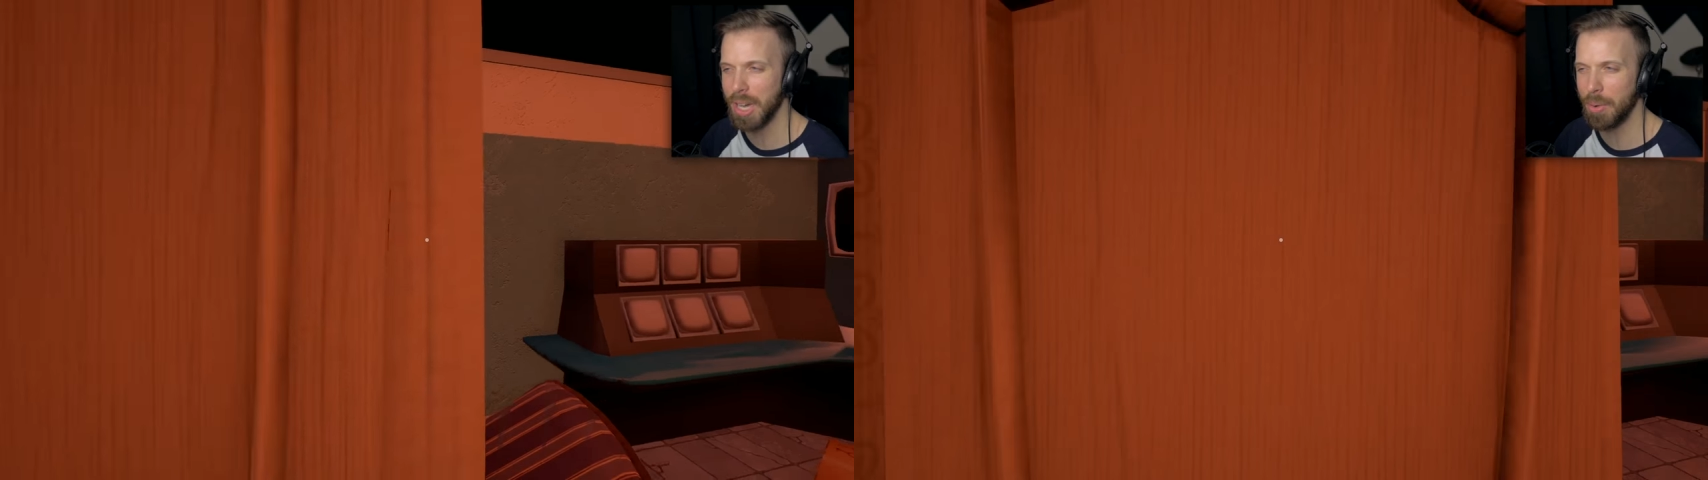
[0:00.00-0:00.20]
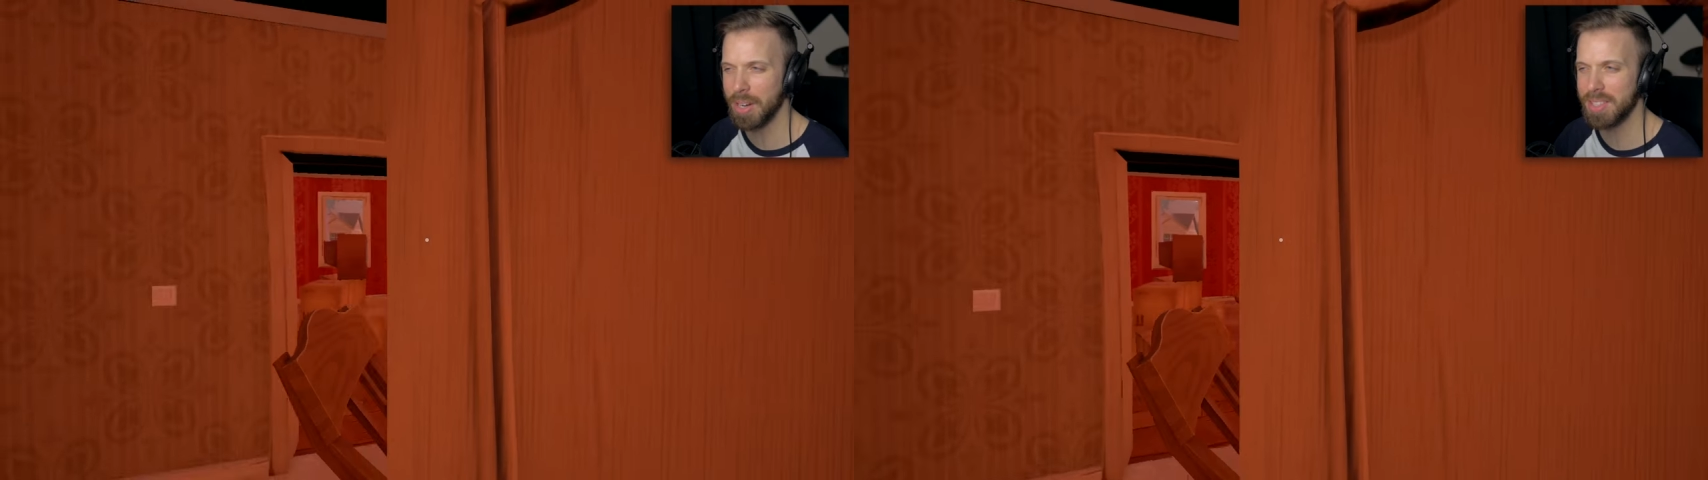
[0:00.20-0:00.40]

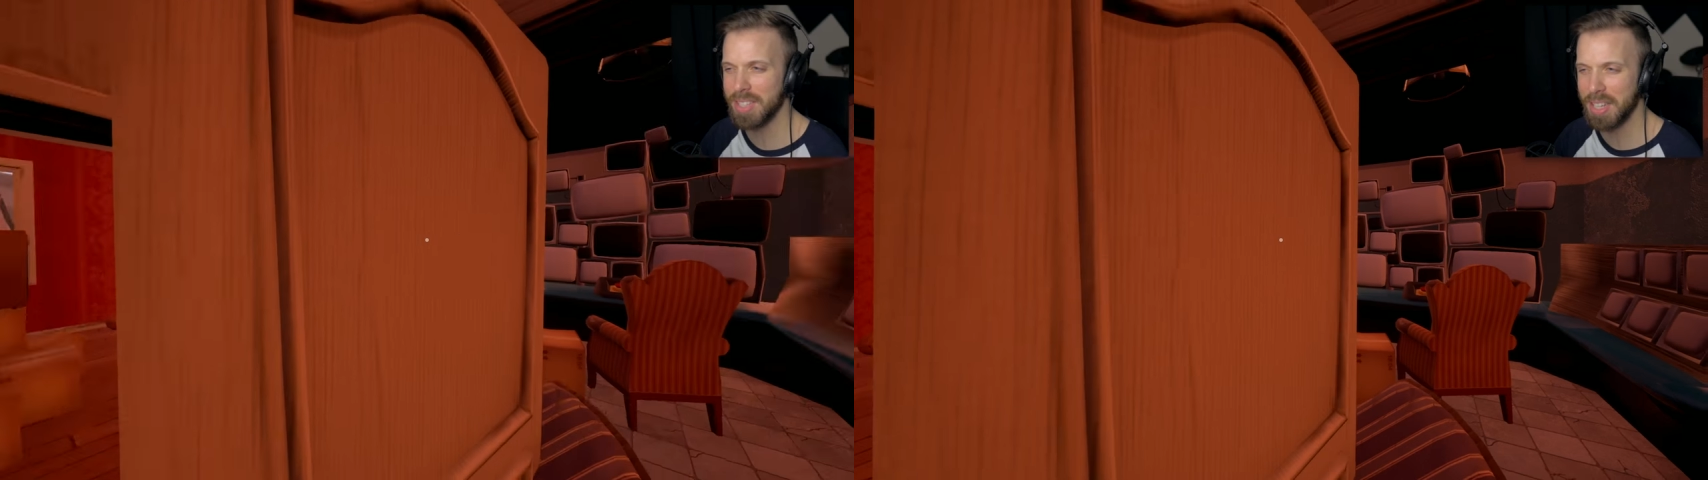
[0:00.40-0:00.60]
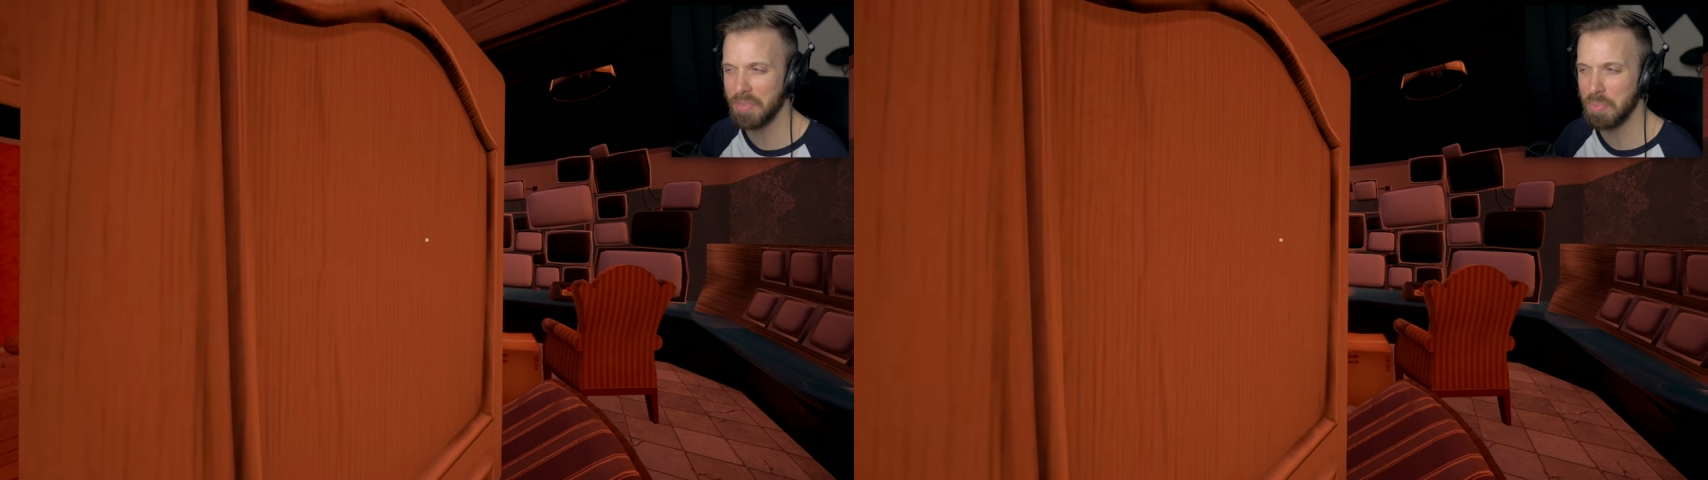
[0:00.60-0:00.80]
I wanna
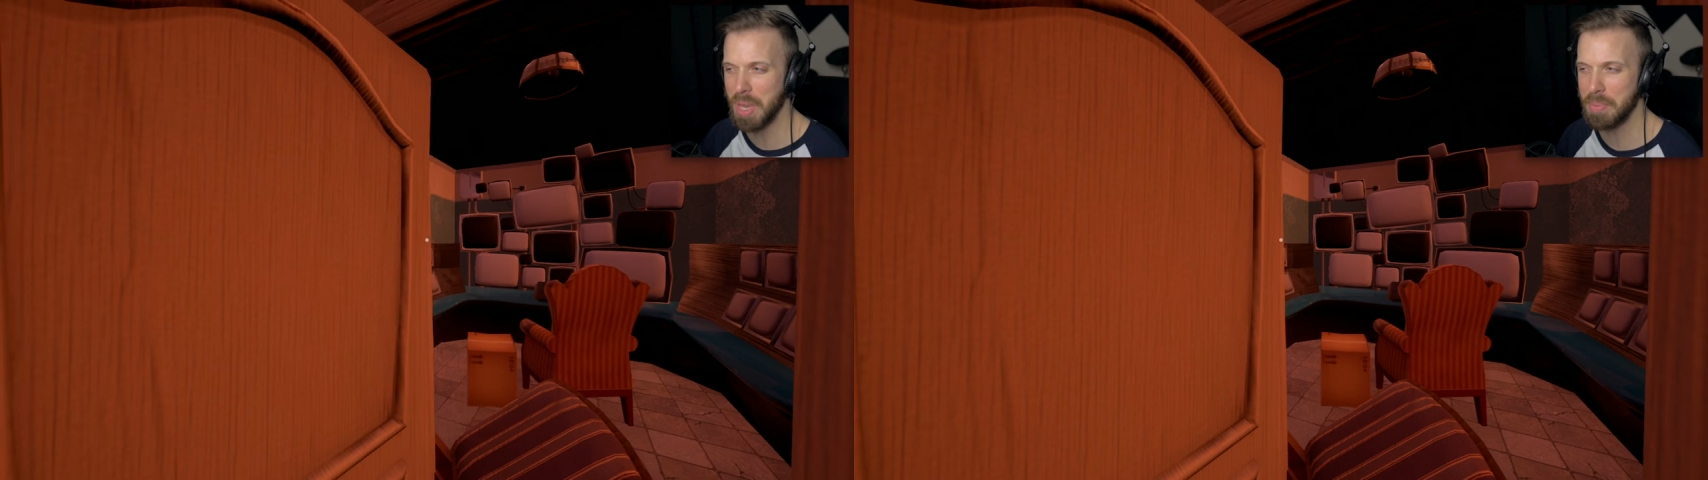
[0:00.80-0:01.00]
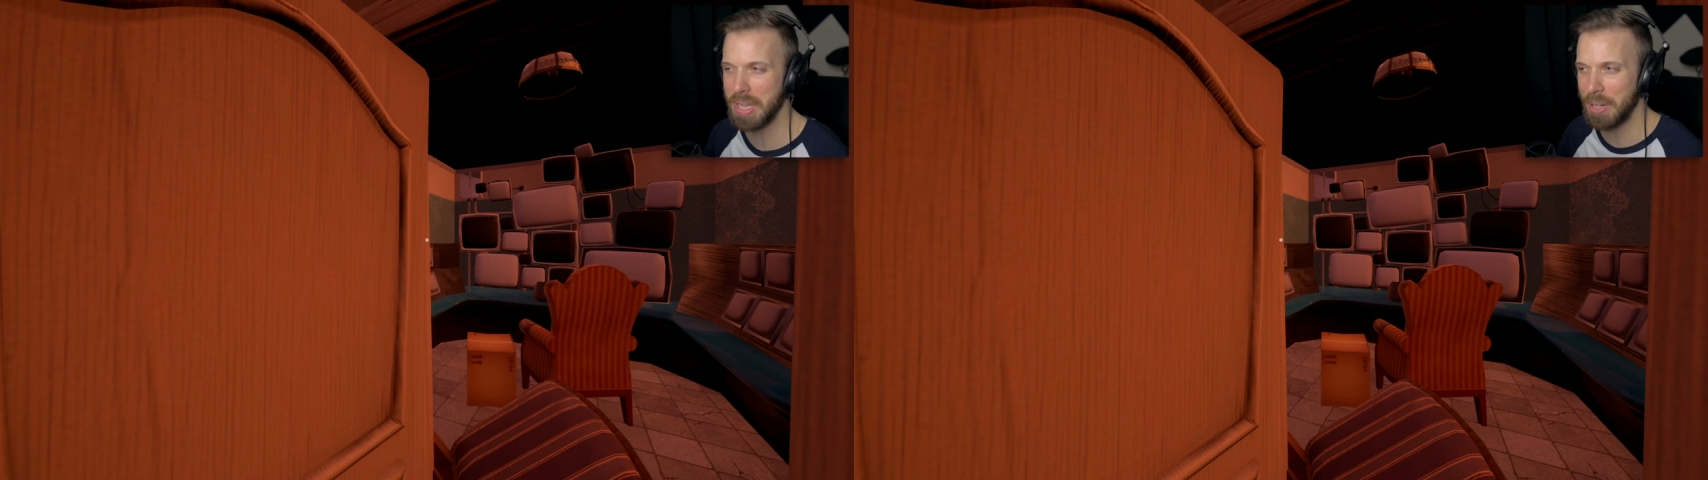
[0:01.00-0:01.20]
see if
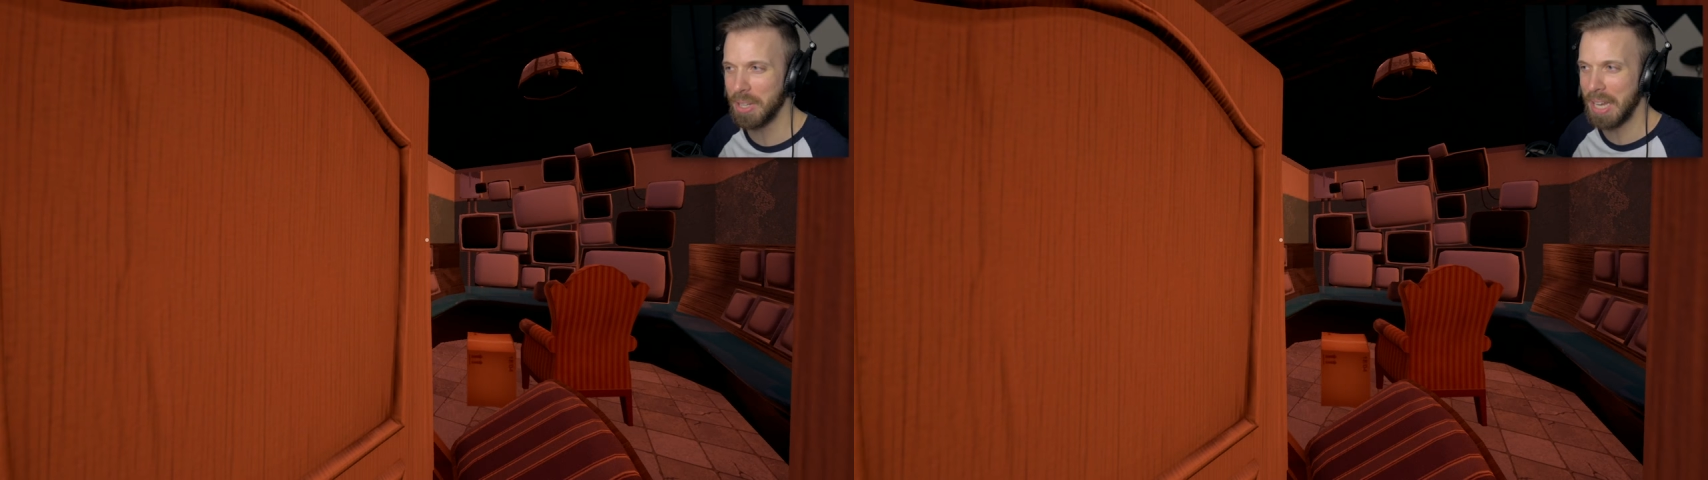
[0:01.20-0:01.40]
maybe it'll